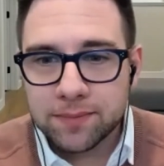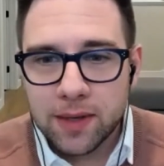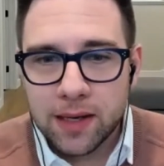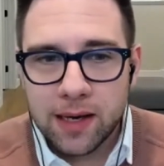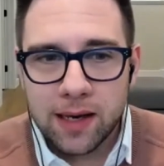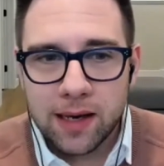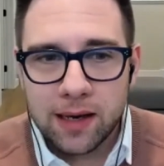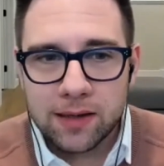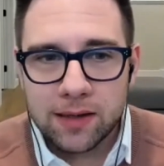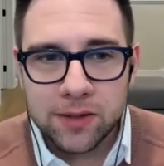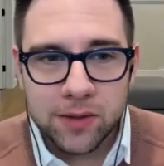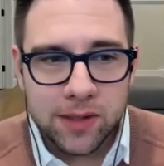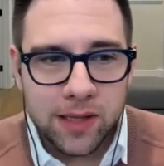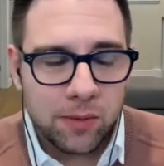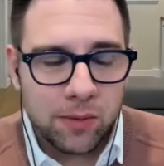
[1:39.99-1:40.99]
Uh,
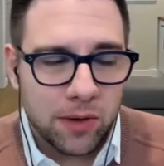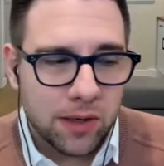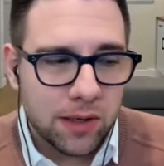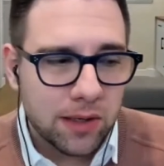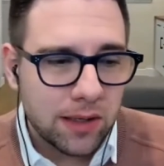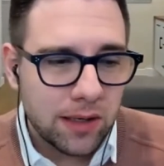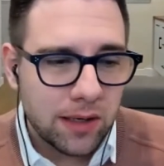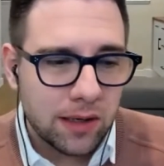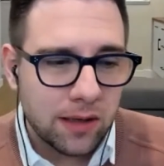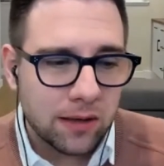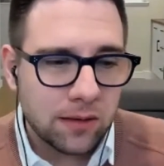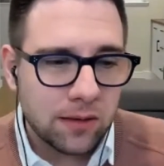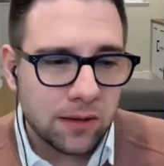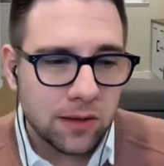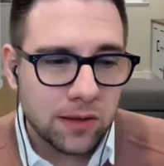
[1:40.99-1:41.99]
doing that work and
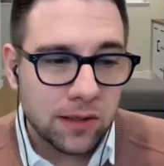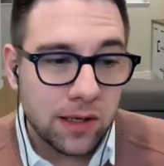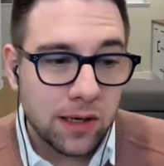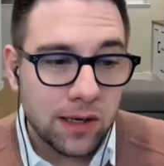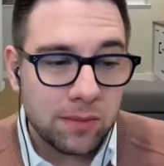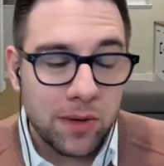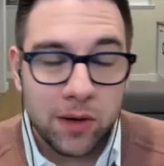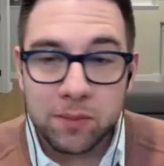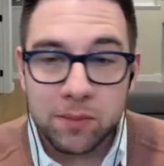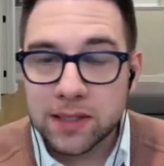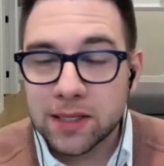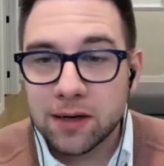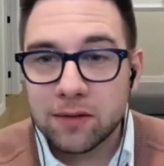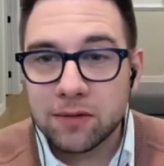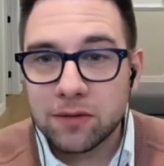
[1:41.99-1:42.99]
learned a lot about
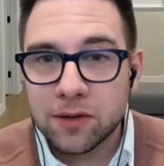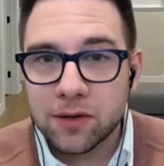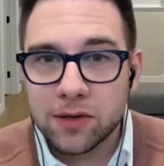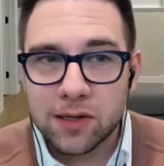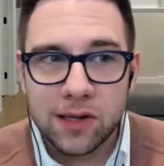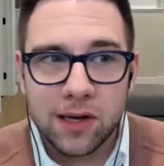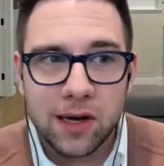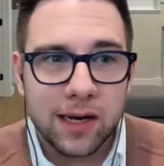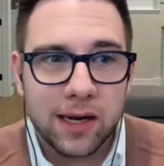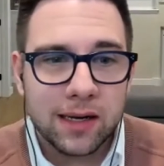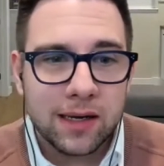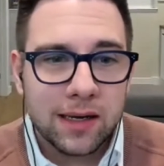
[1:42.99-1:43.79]
myself, learned a lot,